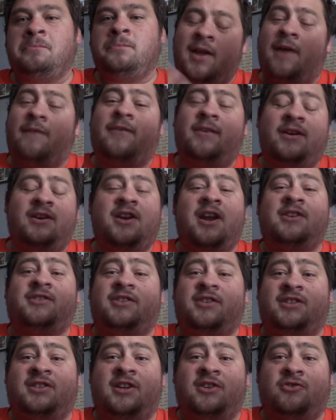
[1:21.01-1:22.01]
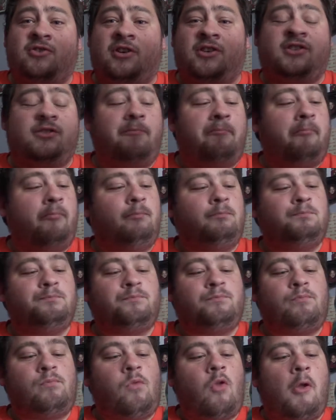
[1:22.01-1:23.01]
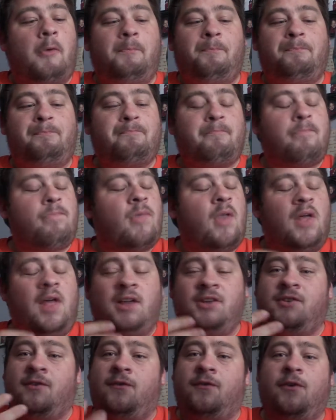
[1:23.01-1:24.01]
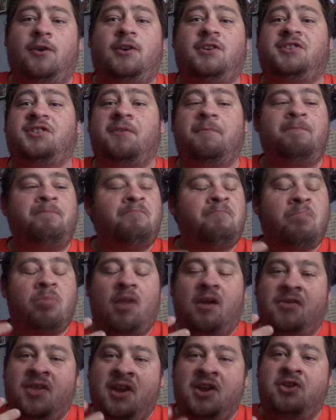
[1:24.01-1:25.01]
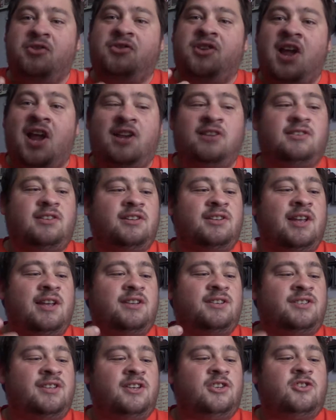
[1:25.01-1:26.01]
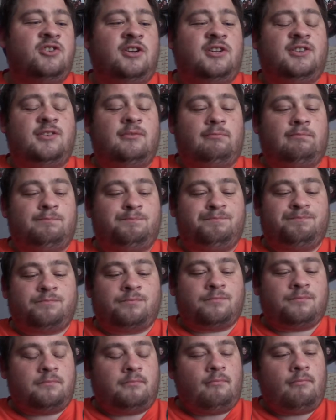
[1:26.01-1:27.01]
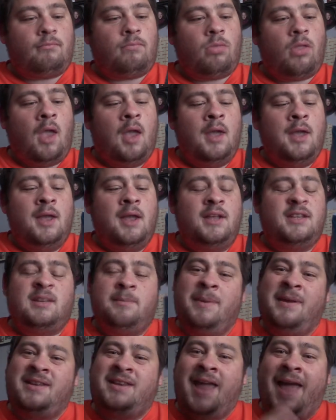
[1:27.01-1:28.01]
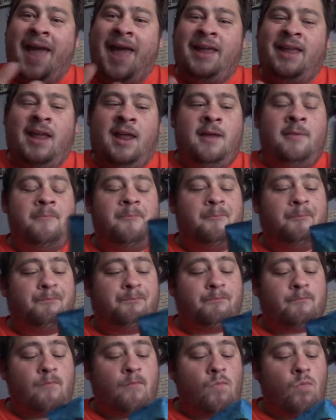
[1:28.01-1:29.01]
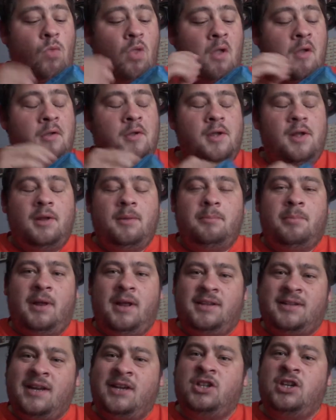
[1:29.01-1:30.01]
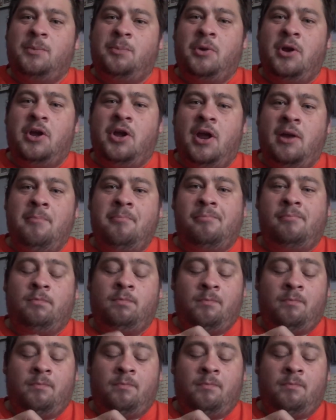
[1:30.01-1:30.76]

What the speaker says: Definitely taste the citrus. That's the first thing you taste, is that citrus. It's a bit tangy, but it's actually pretty good.